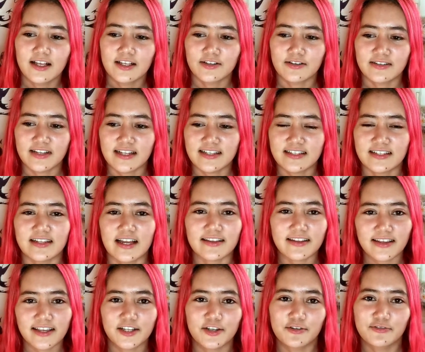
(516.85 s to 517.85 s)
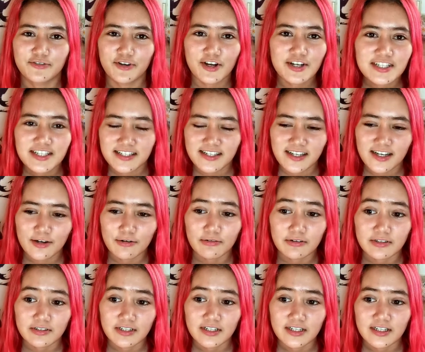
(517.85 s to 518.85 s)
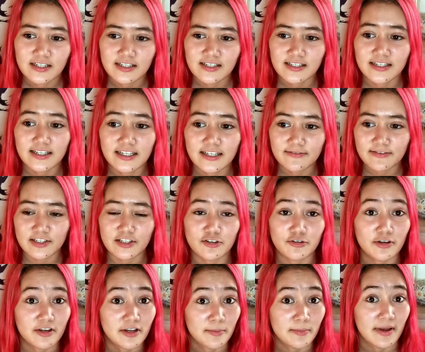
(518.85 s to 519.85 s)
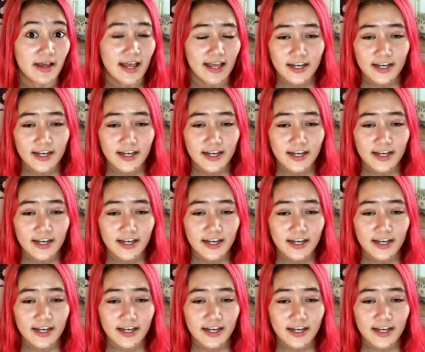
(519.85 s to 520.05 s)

So then there's another kid who works there who still give it to him